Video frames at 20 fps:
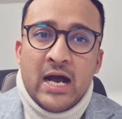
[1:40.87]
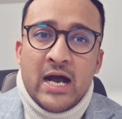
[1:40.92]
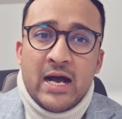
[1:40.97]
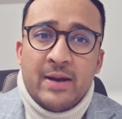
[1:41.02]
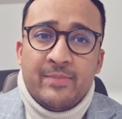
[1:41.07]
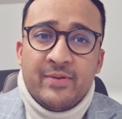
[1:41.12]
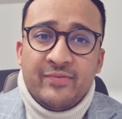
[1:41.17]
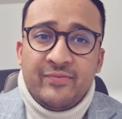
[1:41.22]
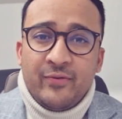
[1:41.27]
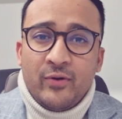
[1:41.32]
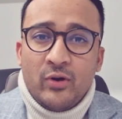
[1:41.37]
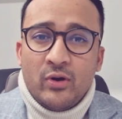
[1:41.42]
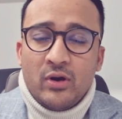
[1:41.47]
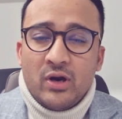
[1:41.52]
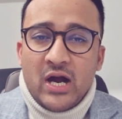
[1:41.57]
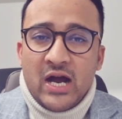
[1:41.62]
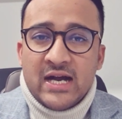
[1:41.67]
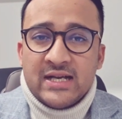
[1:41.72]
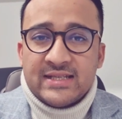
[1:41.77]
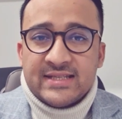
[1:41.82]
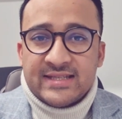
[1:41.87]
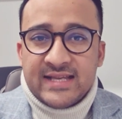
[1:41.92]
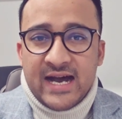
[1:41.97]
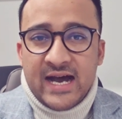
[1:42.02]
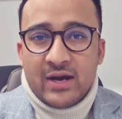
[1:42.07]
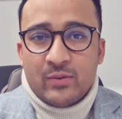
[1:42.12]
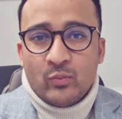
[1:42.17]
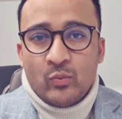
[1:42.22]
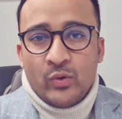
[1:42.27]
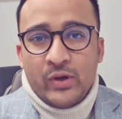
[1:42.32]
before I
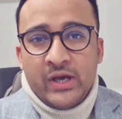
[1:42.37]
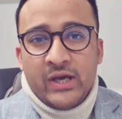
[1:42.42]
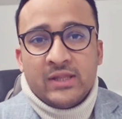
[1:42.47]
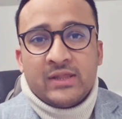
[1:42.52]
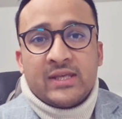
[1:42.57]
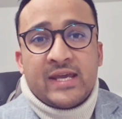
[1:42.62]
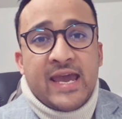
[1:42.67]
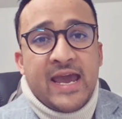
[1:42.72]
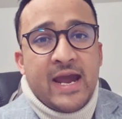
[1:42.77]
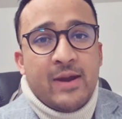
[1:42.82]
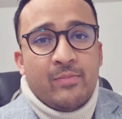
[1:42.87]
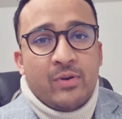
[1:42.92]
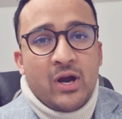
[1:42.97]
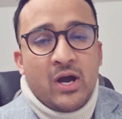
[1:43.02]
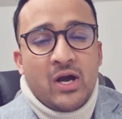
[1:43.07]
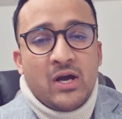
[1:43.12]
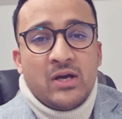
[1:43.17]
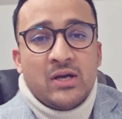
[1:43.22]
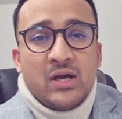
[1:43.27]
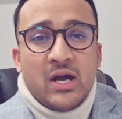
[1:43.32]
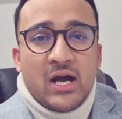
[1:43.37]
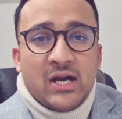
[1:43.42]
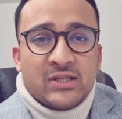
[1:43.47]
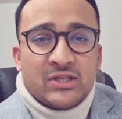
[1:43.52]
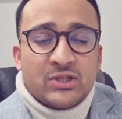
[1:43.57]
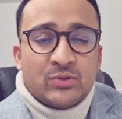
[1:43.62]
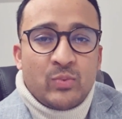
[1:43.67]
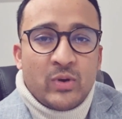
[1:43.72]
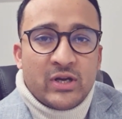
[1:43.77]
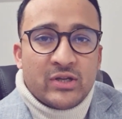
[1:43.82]
start with Canberra, I
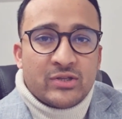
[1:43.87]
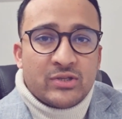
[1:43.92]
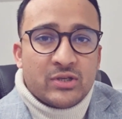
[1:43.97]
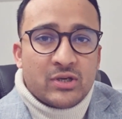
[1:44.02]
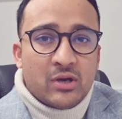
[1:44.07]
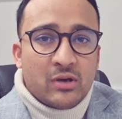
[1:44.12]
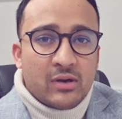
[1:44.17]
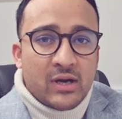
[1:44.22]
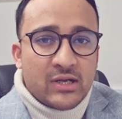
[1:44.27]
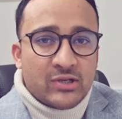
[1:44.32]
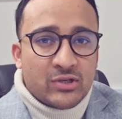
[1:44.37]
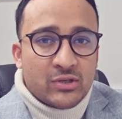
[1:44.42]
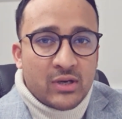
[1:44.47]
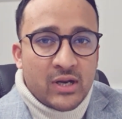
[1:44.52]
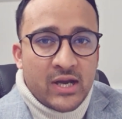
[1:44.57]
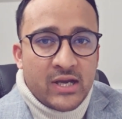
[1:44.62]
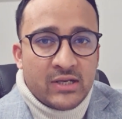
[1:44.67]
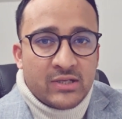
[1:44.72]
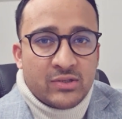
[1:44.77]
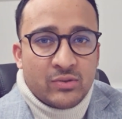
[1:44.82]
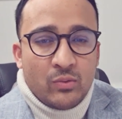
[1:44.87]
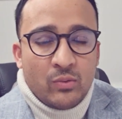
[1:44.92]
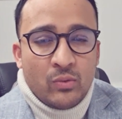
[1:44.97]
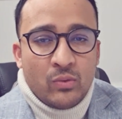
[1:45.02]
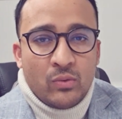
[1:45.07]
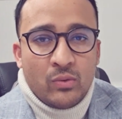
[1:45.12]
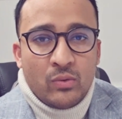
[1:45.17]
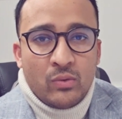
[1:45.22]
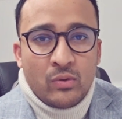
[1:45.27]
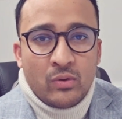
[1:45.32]
just wanted to congratulate
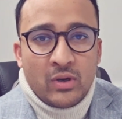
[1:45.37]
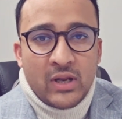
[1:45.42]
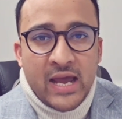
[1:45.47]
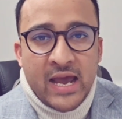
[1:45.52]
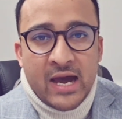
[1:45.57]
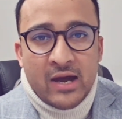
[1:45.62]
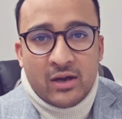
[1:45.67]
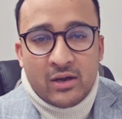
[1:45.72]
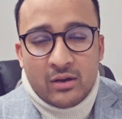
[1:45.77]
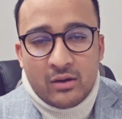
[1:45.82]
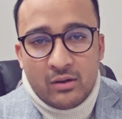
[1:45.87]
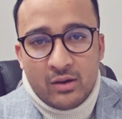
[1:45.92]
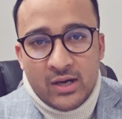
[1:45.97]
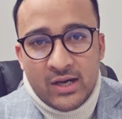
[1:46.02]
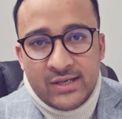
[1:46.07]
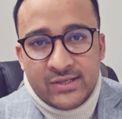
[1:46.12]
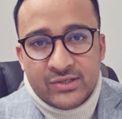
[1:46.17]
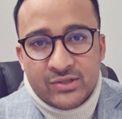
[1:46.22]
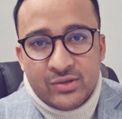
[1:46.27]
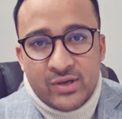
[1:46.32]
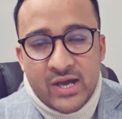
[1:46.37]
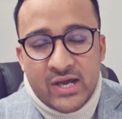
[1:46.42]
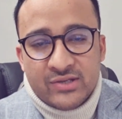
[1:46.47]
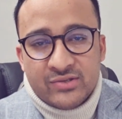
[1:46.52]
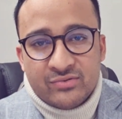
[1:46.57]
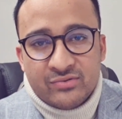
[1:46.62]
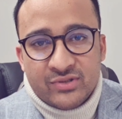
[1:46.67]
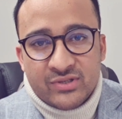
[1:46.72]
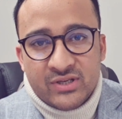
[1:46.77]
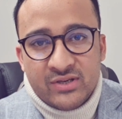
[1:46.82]
all our clients who
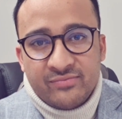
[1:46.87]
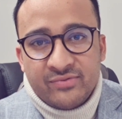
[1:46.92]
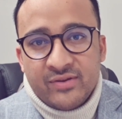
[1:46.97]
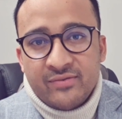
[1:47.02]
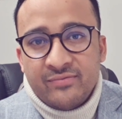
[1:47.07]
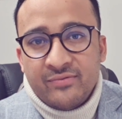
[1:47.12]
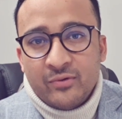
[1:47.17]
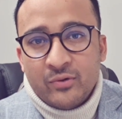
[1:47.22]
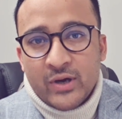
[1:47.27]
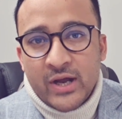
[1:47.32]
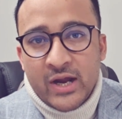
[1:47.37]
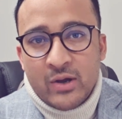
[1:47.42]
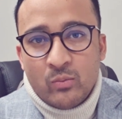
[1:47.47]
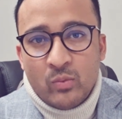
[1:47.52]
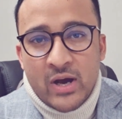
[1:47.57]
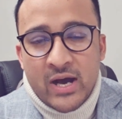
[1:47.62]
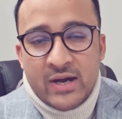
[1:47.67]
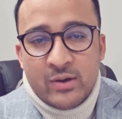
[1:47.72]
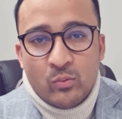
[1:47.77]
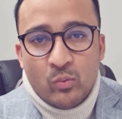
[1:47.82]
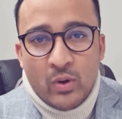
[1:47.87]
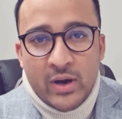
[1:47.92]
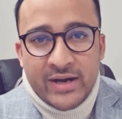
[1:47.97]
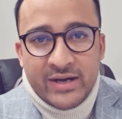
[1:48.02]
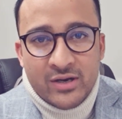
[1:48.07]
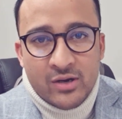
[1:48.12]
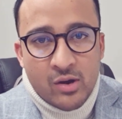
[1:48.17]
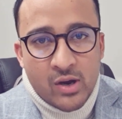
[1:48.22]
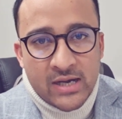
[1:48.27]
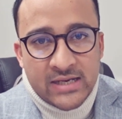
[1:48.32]
has received their 491
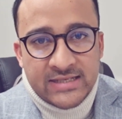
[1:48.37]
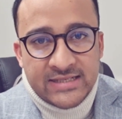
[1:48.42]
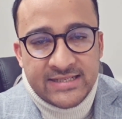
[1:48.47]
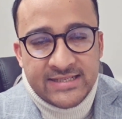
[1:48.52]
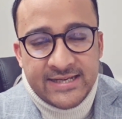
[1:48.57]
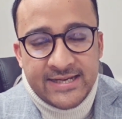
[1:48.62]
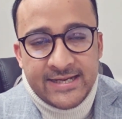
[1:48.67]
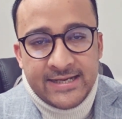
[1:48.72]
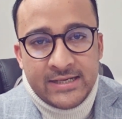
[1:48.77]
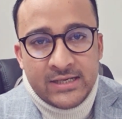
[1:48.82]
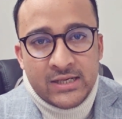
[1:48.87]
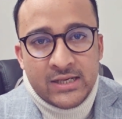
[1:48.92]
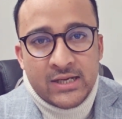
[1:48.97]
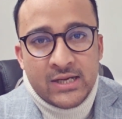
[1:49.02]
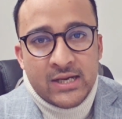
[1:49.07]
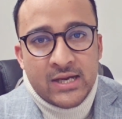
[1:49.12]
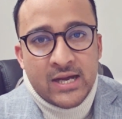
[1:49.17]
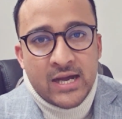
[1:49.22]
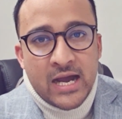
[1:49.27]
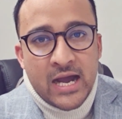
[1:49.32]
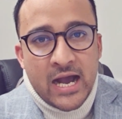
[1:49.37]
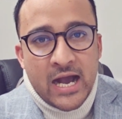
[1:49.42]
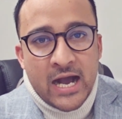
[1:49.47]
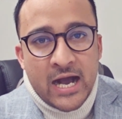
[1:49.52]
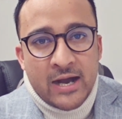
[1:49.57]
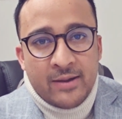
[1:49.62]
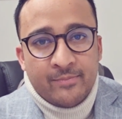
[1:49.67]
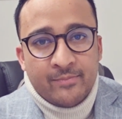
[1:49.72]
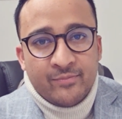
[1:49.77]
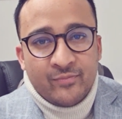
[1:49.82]
190
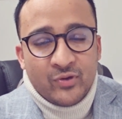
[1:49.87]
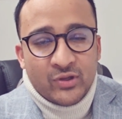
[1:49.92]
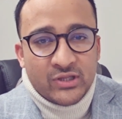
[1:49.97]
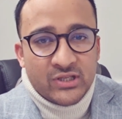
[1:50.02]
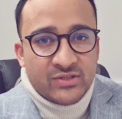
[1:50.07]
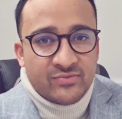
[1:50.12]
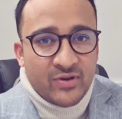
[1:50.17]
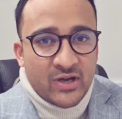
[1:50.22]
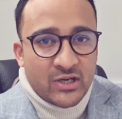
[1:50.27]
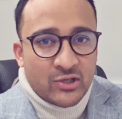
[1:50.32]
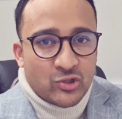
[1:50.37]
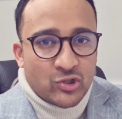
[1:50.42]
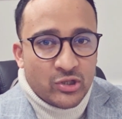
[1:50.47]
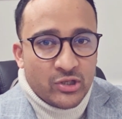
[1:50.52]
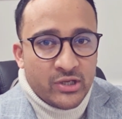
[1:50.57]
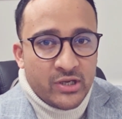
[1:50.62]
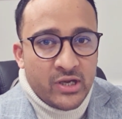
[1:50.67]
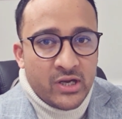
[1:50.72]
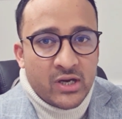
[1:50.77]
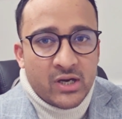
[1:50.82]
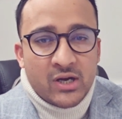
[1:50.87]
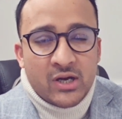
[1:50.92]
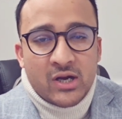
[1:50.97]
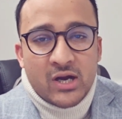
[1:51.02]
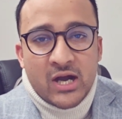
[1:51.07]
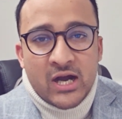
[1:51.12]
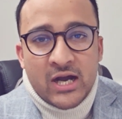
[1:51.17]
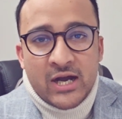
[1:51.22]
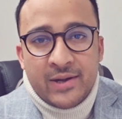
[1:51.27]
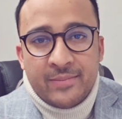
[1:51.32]
for this financial year.
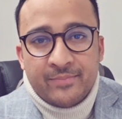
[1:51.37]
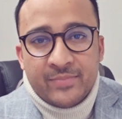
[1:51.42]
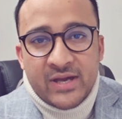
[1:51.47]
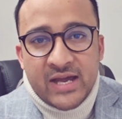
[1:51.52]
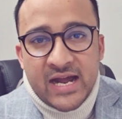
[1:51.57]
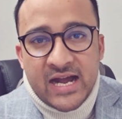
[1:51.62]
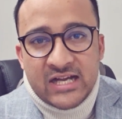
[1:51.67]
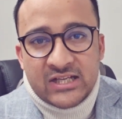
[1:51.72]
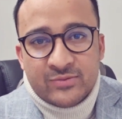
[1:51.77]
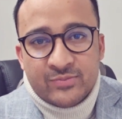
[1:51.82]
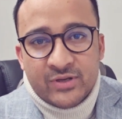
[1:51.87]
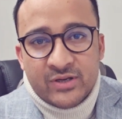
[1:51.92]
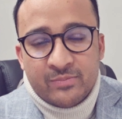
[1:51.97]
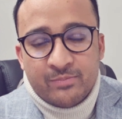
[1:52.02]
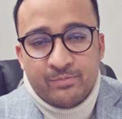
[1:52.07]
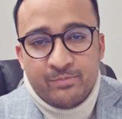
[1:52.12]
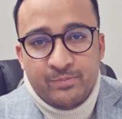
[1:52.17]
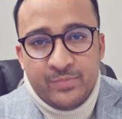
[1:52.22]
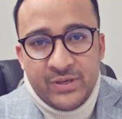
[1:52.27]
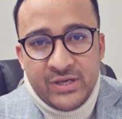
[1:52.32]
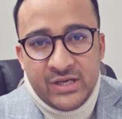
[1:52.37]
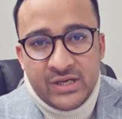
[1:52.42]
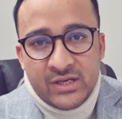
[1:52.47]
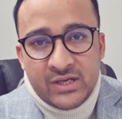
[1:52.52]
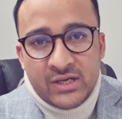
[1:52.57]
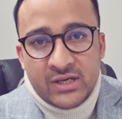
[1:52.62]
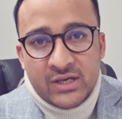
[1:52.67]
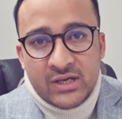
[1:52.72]
It has been a big